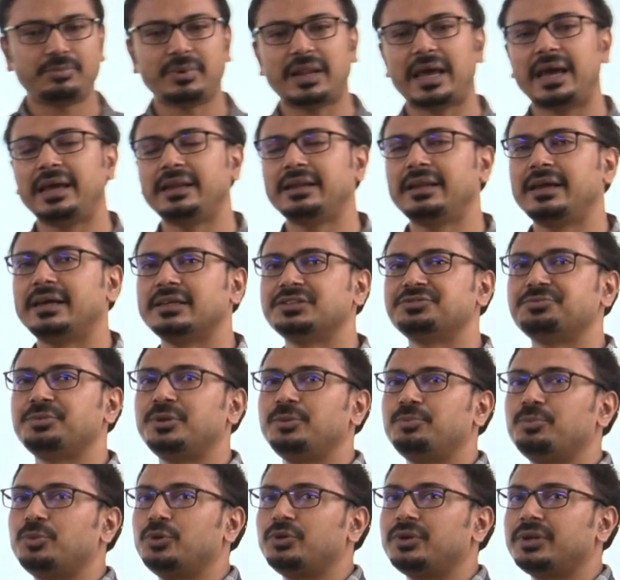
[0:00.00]
Plan has
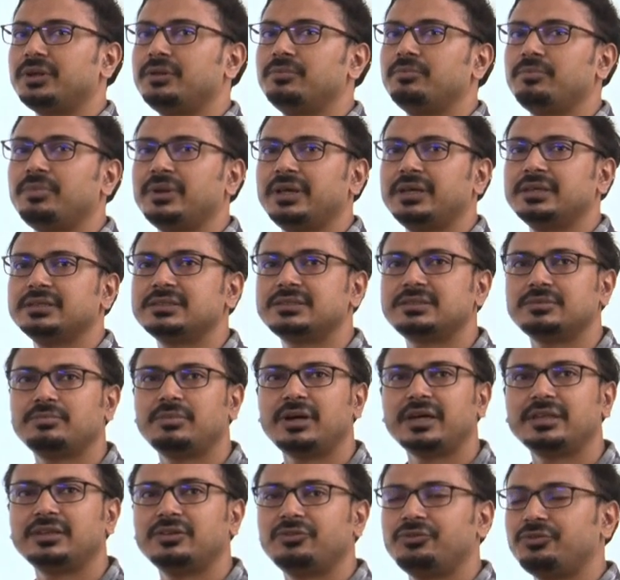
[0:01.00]
been put in place
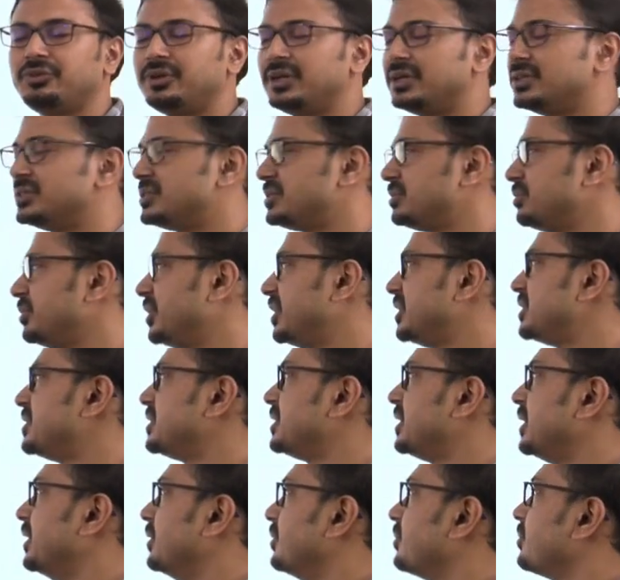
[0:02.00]
by the Finance
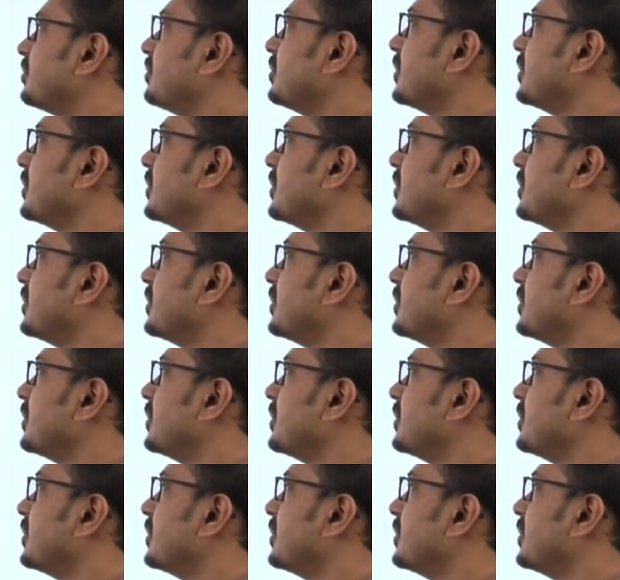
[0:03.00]
Ministry.